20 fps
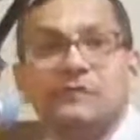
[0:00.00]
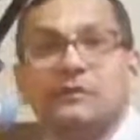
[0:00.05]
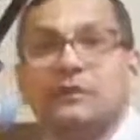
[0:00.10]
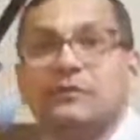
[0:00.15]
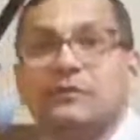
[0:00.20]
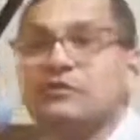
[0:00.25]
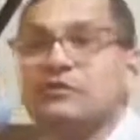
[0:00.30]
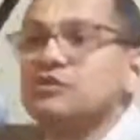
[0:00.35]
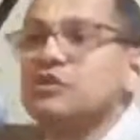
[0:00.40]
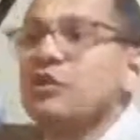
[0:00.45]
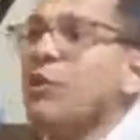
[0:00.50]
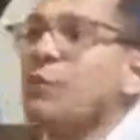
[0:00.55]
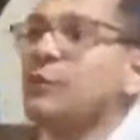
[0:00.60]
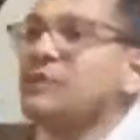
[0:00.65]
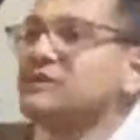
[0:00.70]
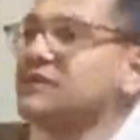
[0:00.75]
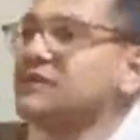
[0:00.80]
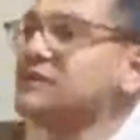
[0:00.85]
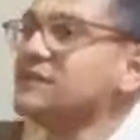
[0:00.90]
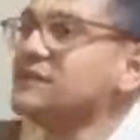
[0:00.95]
Krishna
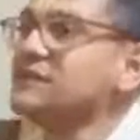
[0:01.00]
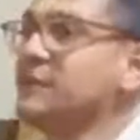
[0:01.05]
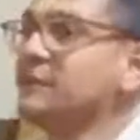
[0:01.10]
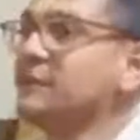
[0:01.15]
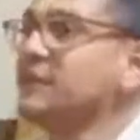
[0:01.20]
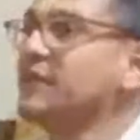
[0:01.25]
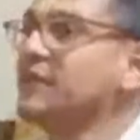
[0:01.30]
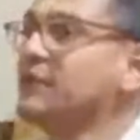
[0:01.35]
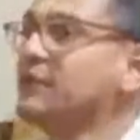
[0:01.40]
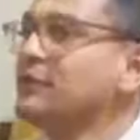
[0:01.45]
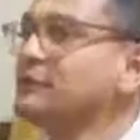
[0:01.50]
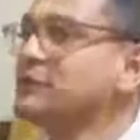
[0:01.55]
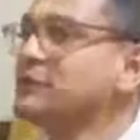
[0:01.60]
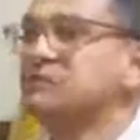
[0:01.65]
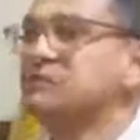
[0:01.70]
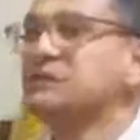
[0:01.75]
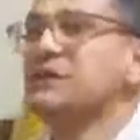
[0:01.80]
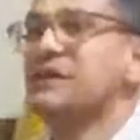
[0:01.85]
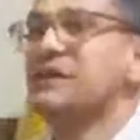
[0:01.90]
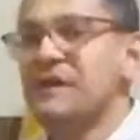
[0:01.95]
always sends people that will
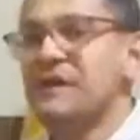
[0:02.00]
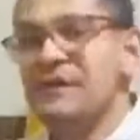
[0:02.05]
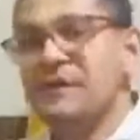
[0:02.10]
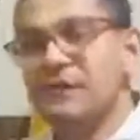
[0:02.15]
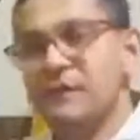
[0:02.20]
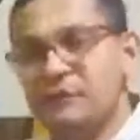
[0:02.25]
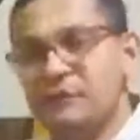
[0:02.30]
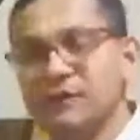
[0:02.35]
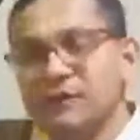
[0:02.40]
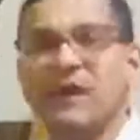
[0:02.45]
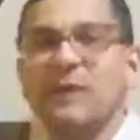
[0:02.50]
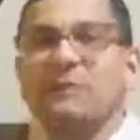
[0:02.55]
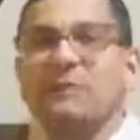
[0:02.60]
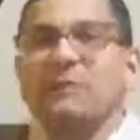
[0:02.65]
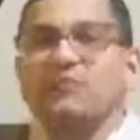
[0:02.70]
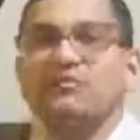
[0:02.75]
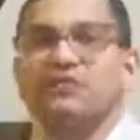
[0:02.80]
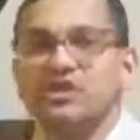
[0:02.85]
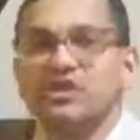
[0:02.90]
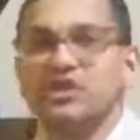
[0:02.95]
just really
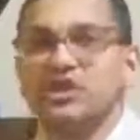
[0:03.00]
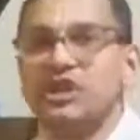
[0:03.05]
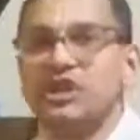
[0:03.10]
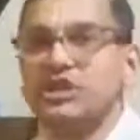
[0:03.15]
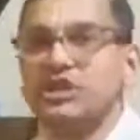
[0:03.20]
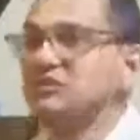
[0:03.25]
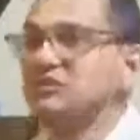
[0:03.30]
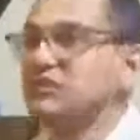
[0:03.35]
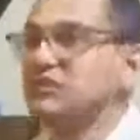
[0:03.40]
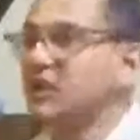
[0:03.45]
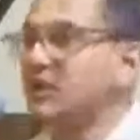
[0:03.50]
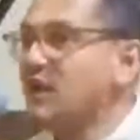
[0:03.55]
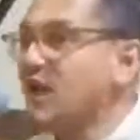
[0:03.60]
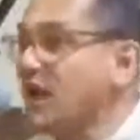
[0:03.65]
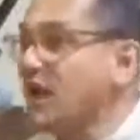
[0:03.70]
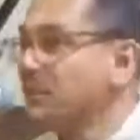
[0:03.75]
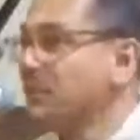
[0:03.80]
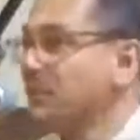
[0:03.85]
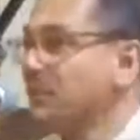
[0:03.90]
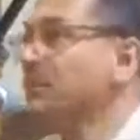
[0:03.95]
appreciate it. Thank
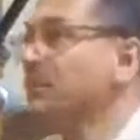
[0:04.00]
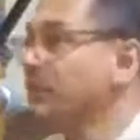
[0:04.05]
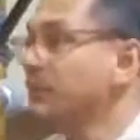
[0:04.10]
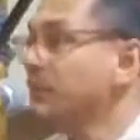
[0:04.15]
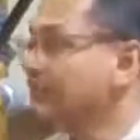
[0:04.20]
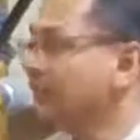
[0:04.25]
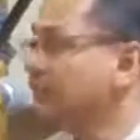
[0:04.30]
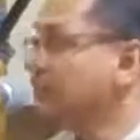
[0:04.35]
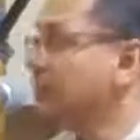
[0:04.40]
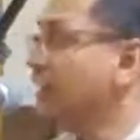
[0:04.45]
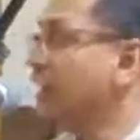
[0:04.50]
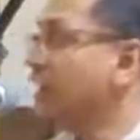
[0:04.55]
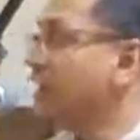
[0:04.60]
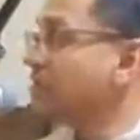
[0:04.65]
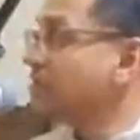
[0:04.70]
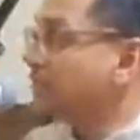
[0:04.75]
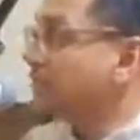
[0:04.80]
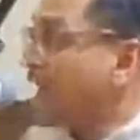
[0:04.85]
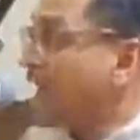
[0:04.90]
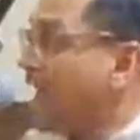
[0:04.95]
God, that you
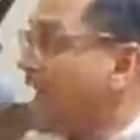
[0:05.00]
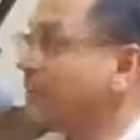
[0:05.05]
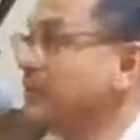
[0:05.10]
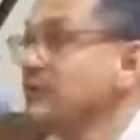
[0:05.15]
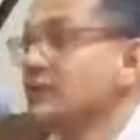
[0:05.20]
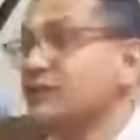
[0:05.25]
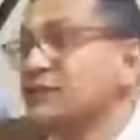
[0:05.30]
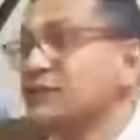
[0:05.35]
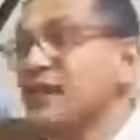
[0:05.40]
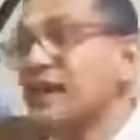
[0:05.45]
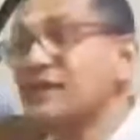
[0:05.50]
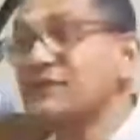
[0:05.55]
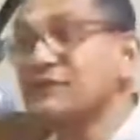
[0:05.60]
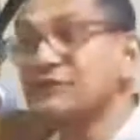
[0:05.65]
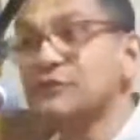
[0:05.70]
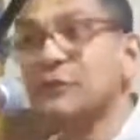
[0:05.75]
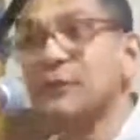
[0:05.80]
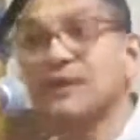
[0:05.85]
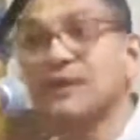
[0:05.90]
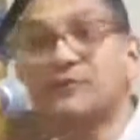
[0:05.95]
guys are out here. Thanks
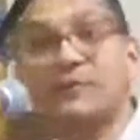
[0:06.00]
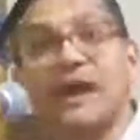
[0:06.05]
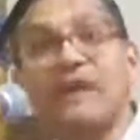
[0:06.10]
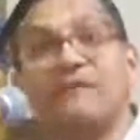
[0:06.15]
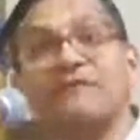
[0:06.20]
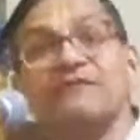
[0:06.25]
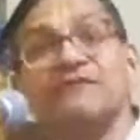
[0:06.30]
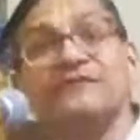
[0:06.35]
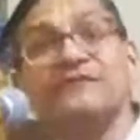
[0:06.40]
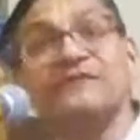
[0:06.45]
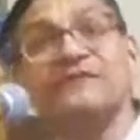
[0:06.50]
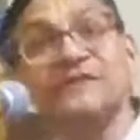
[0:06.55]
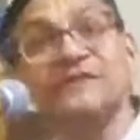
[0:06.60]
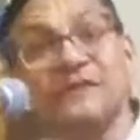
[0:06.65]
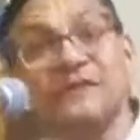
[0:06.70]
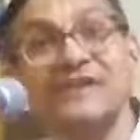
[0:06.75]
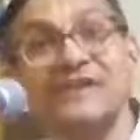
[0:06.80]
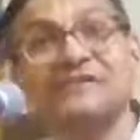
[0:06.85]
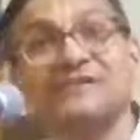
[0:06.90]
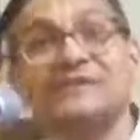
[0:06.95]
so much. We haven't seen you
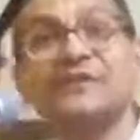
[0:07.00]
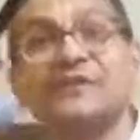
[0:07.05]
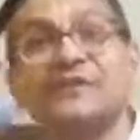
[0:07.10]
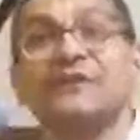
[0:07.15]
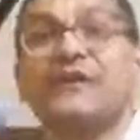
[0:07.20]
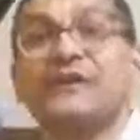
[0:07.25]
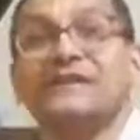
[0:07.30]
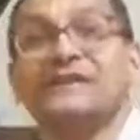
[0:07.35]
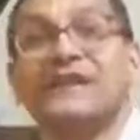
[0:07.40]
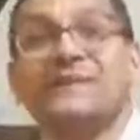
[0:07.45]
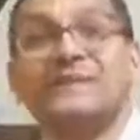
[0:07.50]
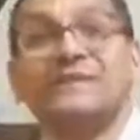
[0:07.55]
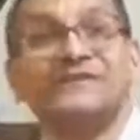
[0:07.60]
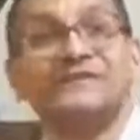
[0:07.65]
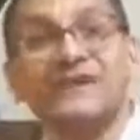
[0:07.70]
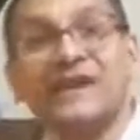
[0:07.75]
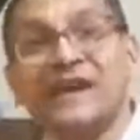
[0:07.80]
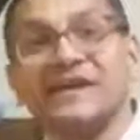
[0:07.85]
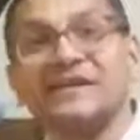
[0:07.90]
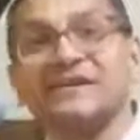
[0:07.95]
guys in a long time. This is
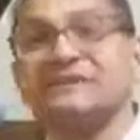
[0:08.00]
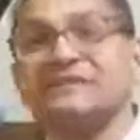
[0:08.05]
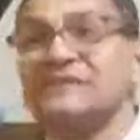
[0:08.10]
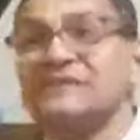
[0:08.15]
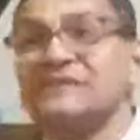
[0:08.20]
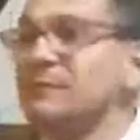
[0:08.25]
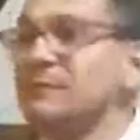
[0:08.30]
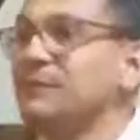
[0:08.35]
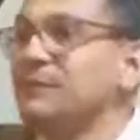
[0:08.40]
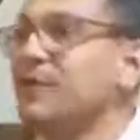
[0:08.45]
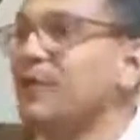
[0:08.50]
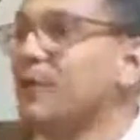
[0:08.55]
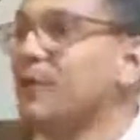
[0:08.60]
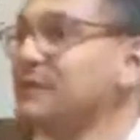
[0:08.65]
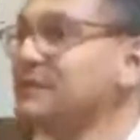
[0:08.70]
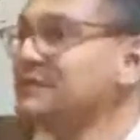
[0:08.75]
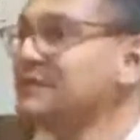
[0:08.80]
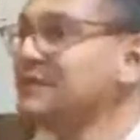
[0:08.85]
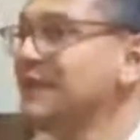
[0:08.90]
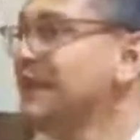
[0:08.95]
the kind of stuff people
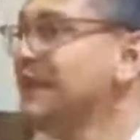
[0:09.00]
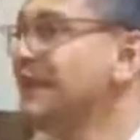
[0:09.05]
always say.